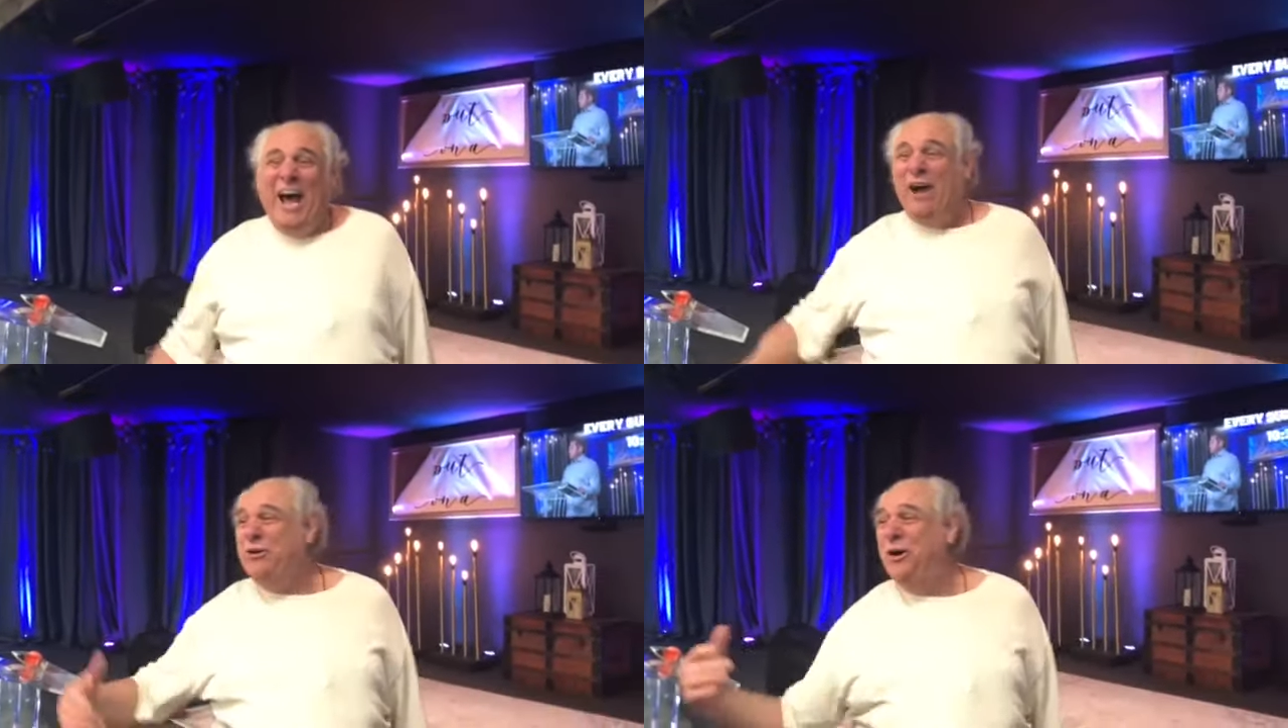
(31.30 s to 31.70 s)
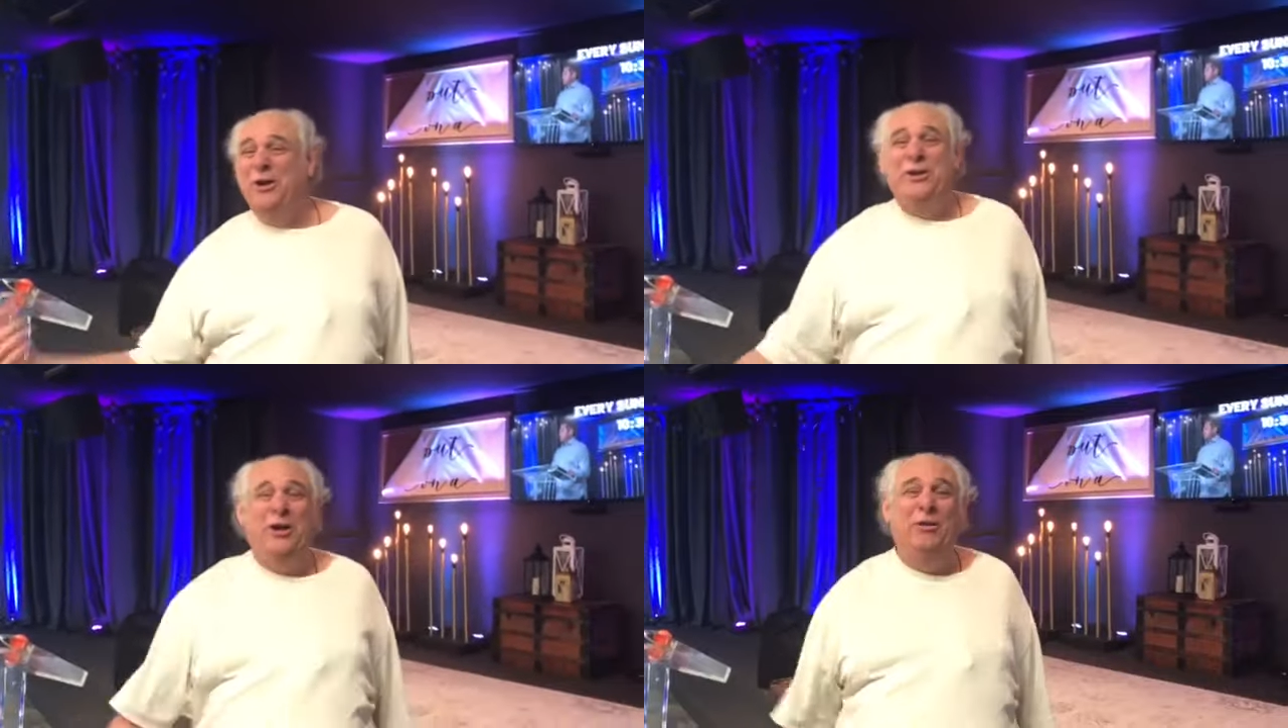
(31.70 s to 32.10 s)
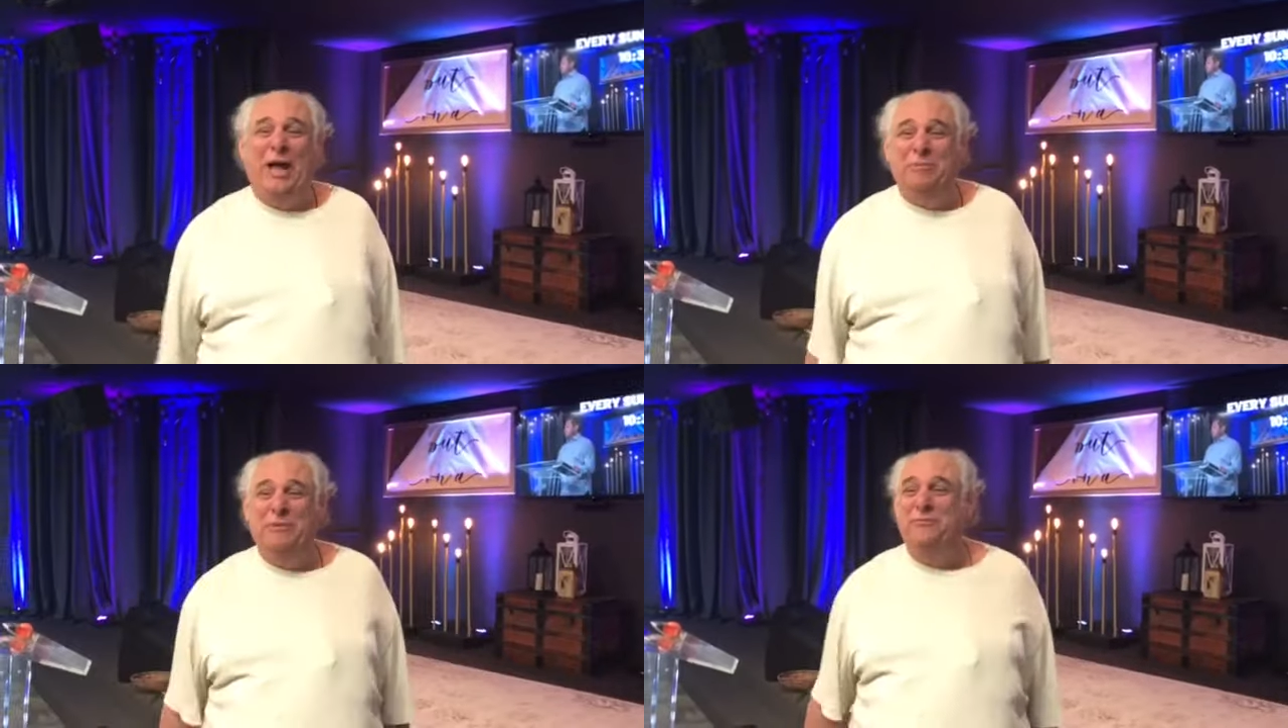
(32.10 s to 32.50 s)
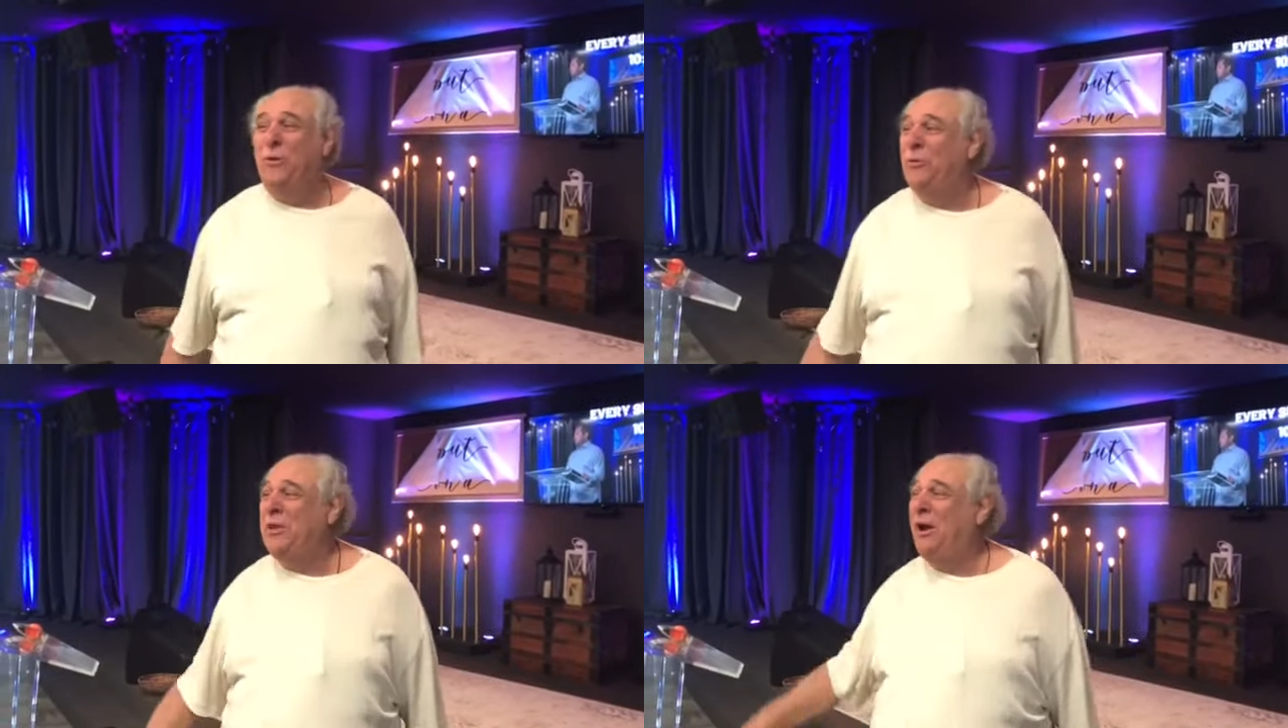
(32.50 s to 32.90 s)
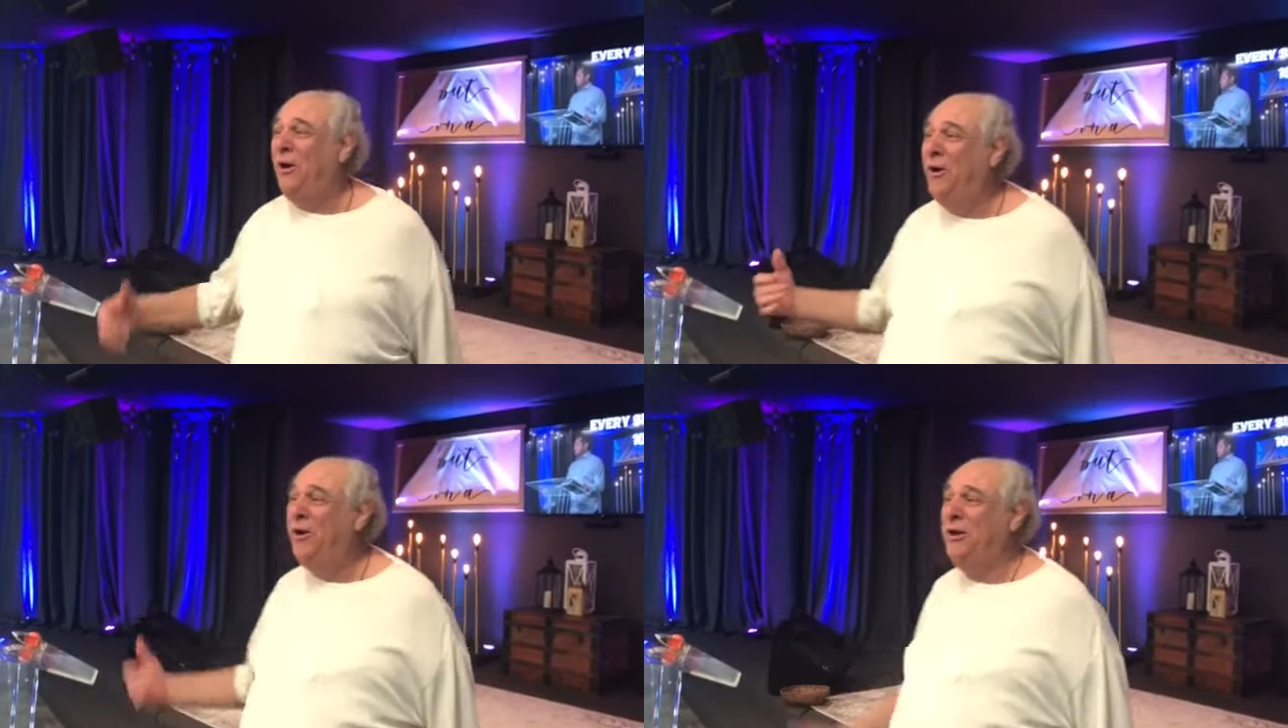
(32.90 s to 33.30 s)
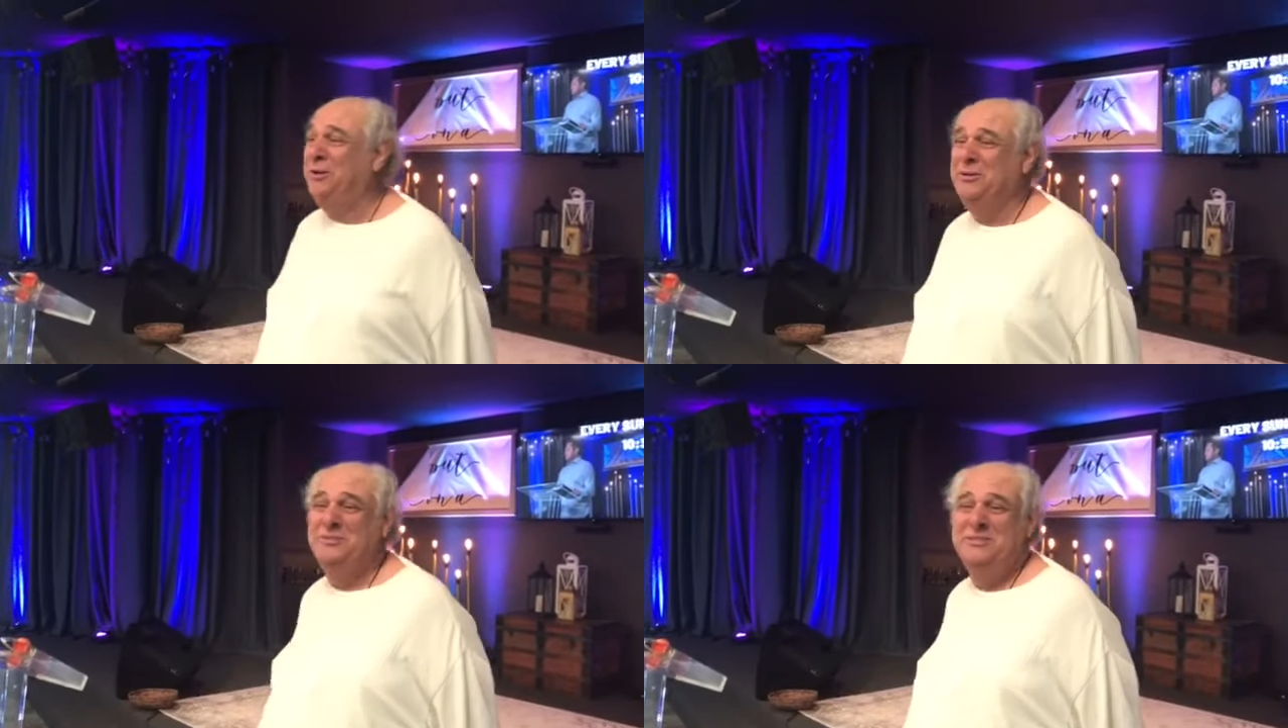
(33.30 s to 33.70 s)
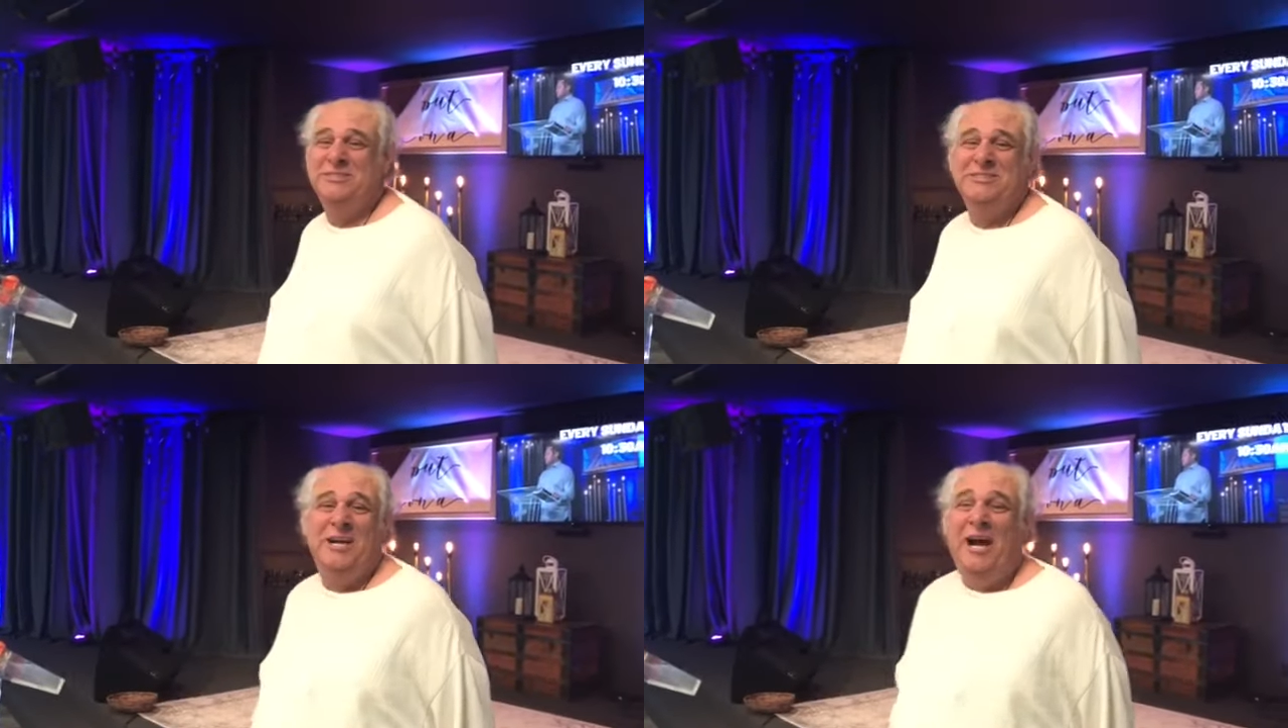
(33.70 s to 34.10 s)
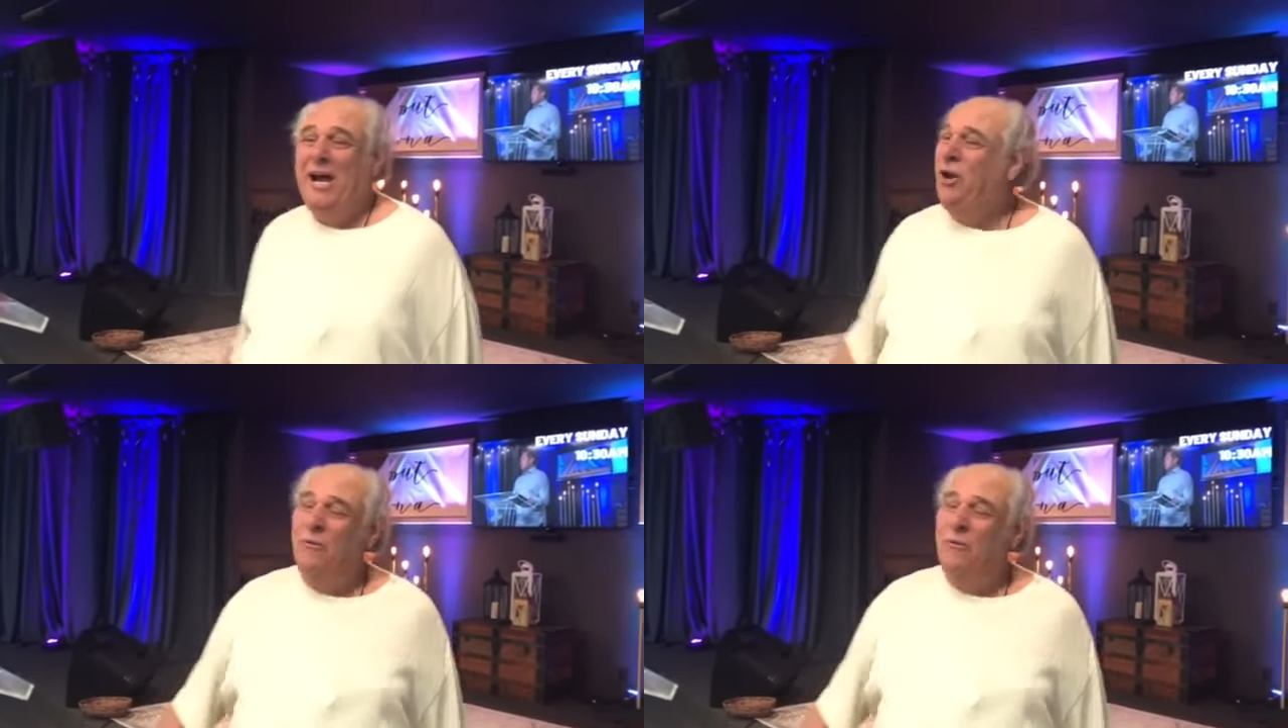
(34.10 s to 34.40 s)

I couldn't do that before without hurting. That's it, brother.